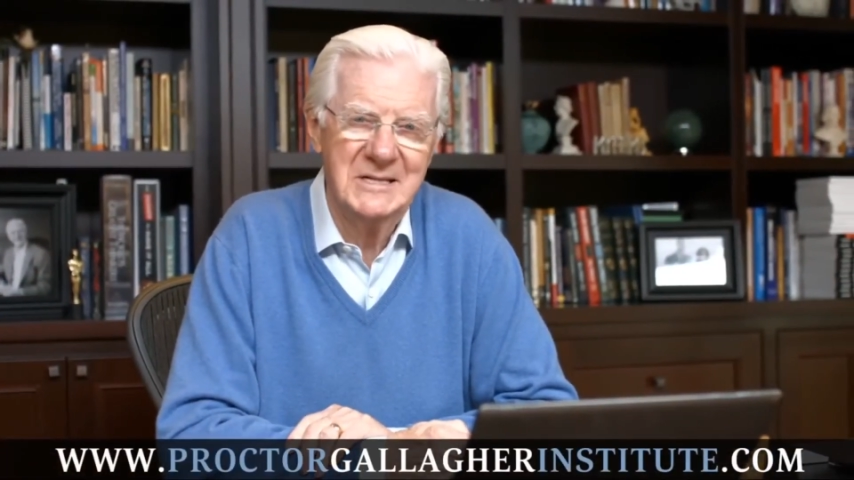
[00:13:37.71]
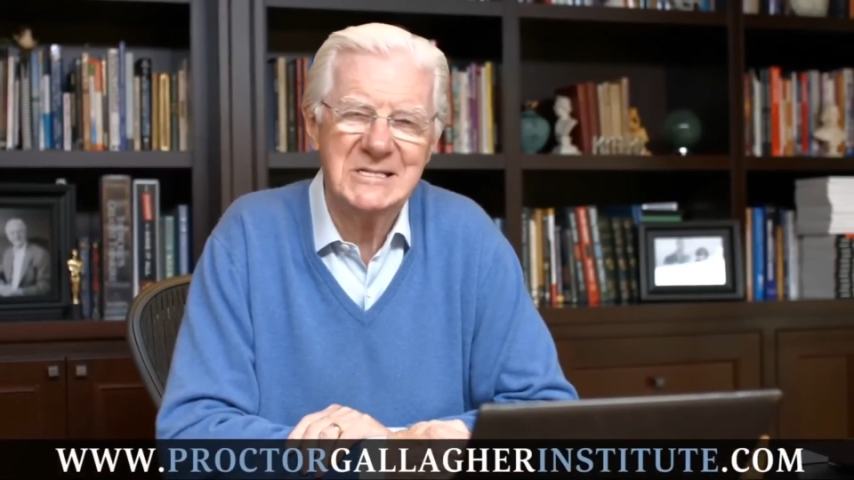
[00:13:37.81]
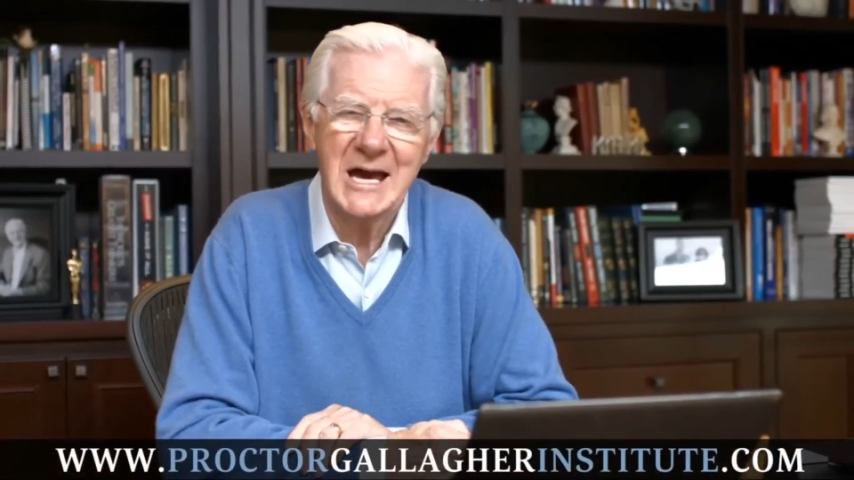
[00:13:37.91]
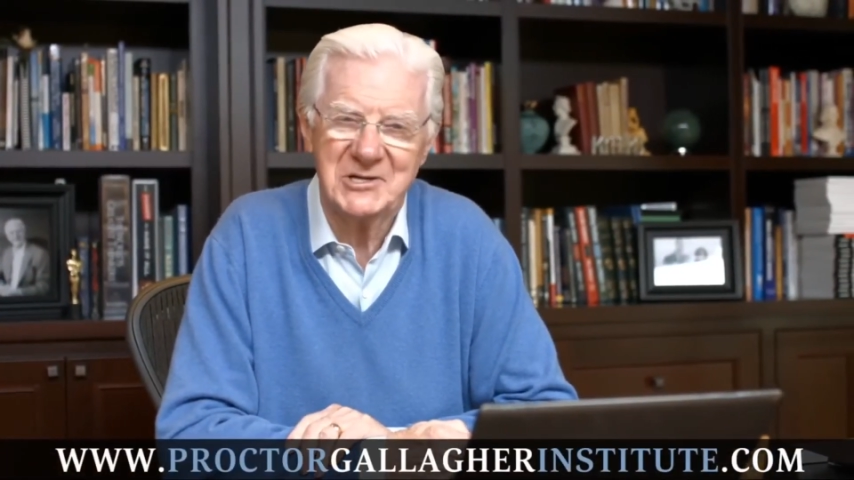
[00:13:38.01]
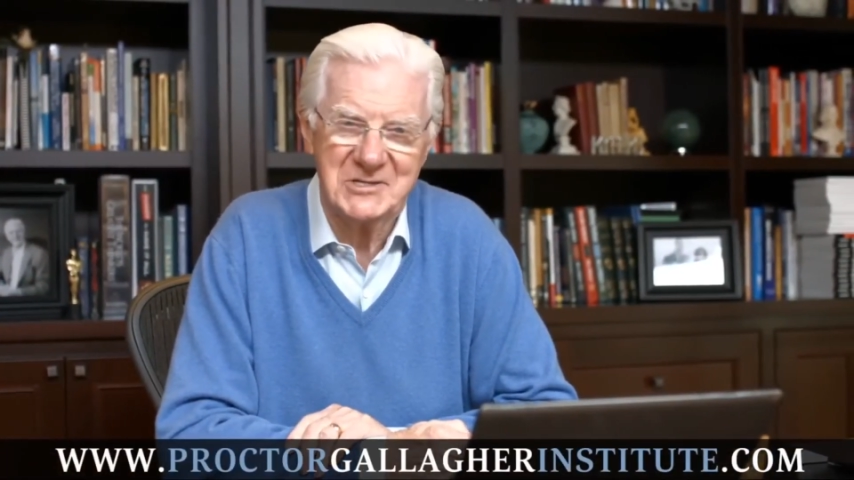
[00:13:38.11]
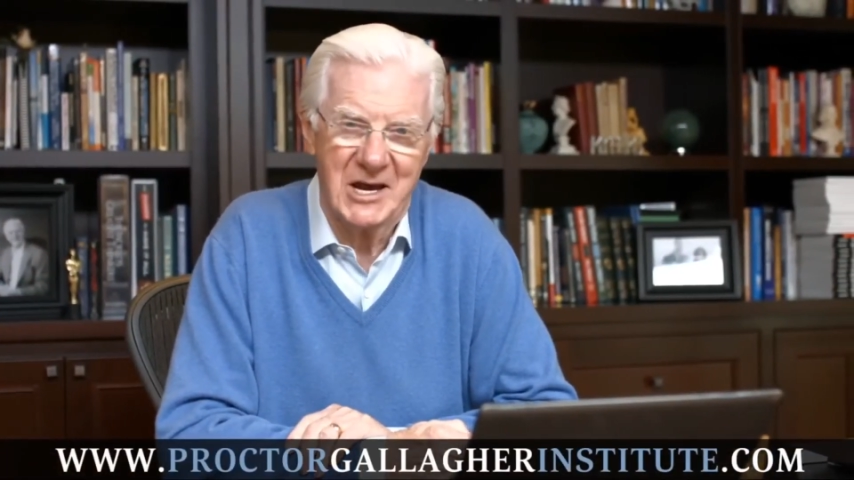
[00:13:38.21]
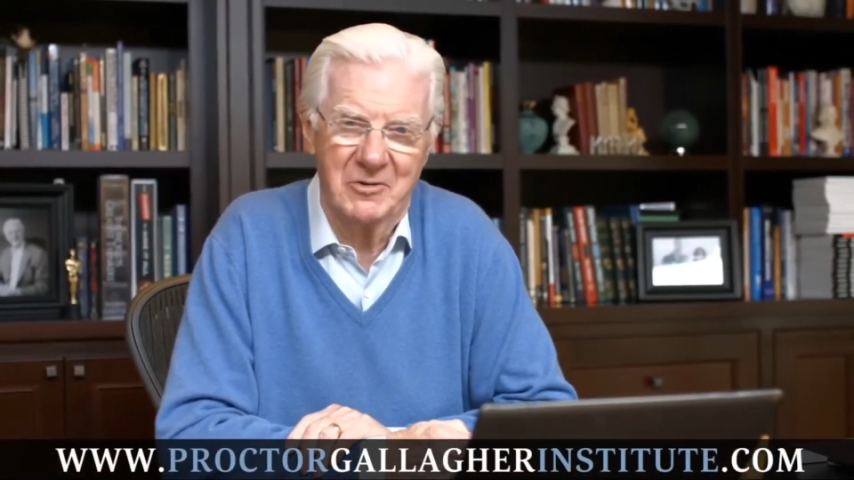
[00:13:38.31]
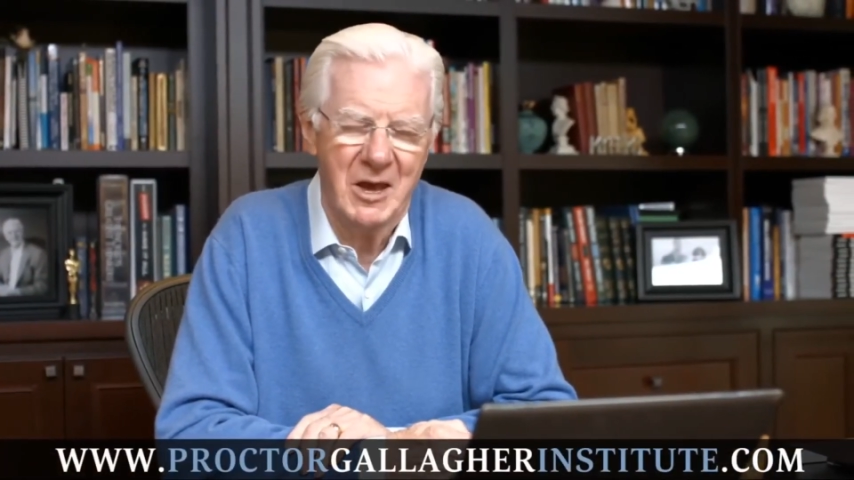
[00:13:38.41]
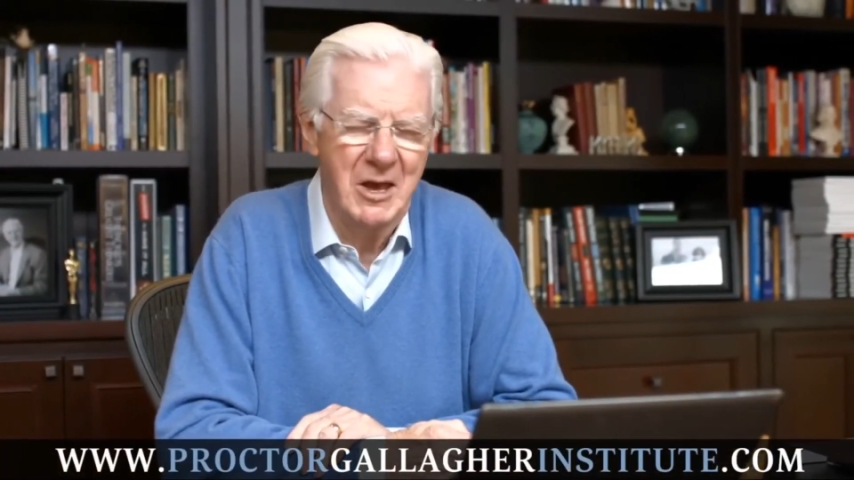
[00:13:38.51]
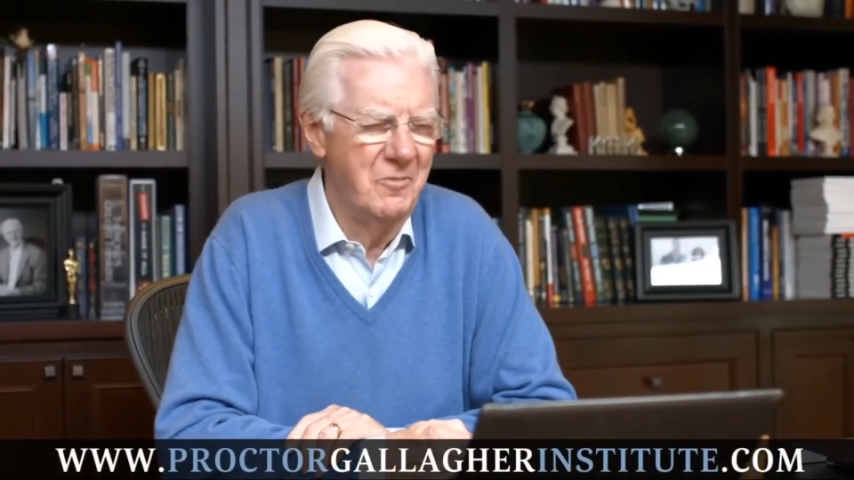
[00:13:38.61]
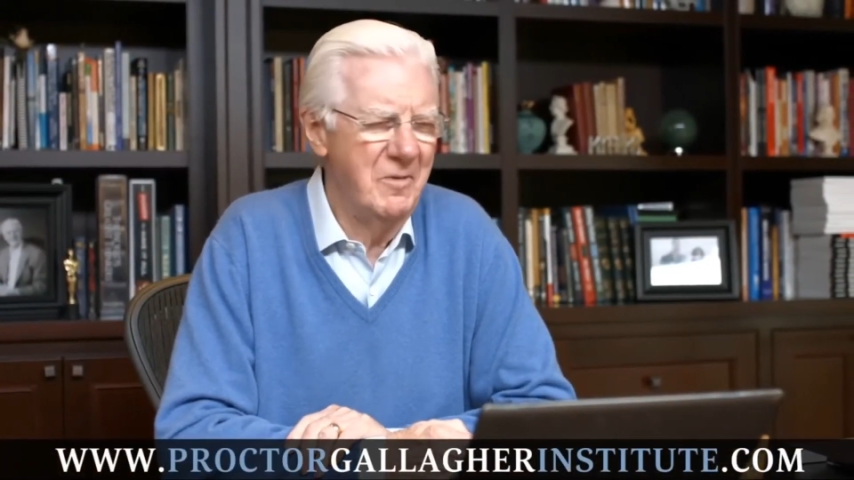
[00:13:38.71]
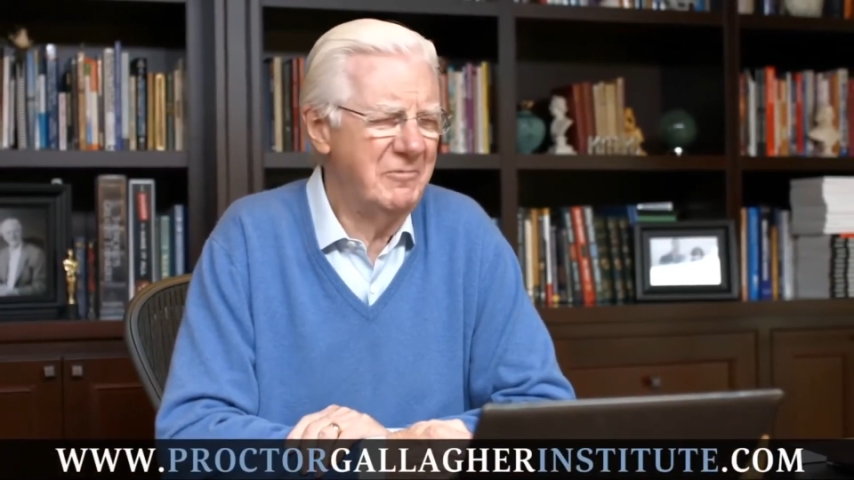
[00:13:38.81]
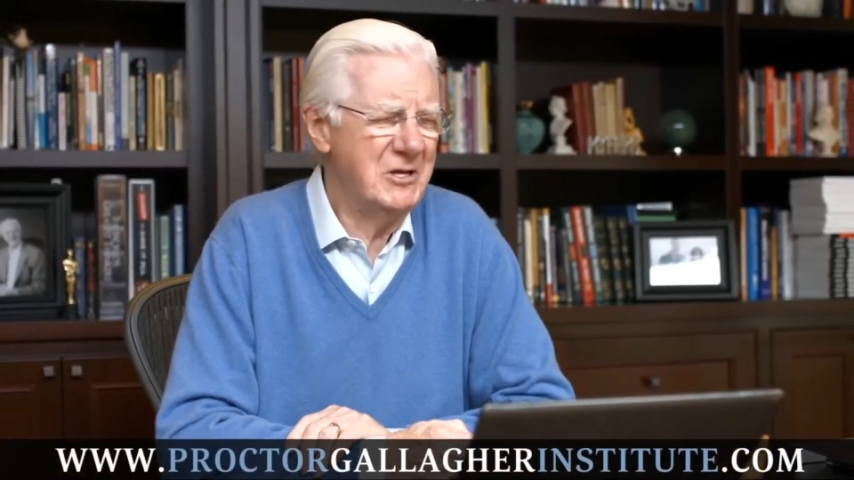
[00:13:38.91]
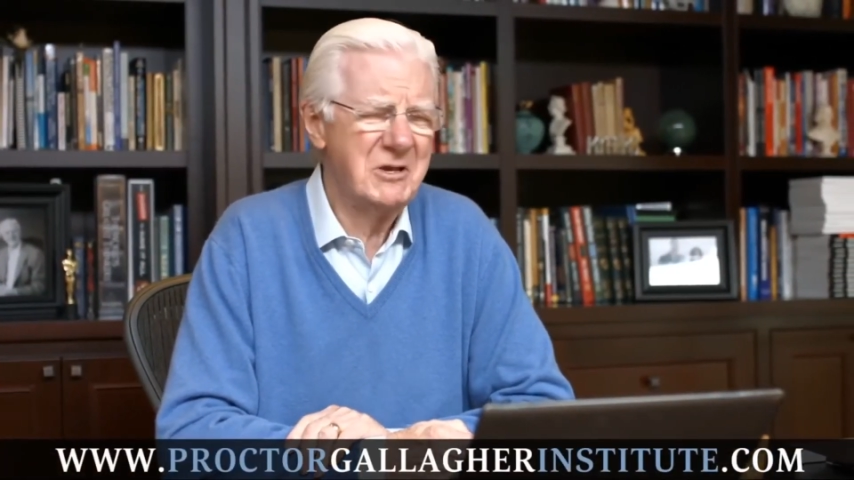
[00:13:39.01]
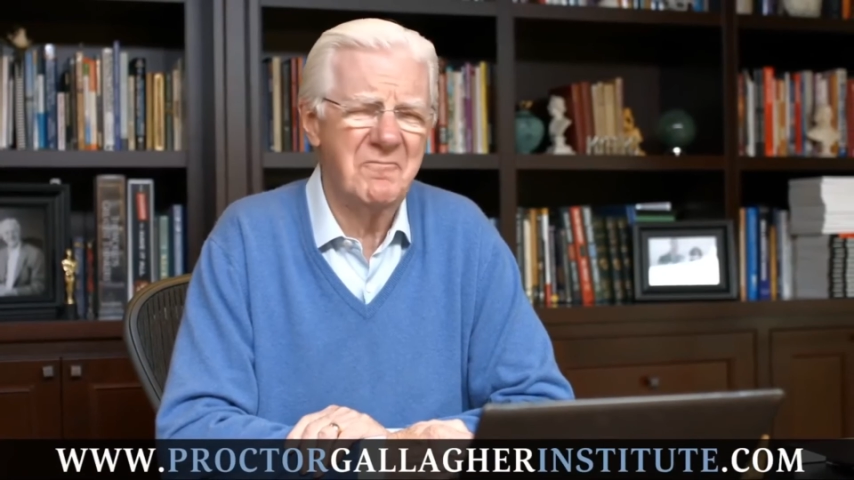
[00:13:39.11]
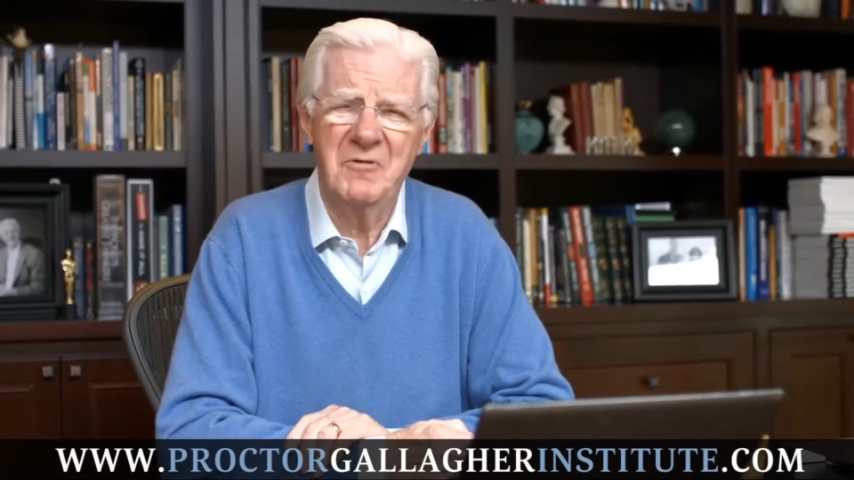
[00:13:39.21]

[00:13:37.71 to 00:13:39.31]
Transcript: Check us out. We've got some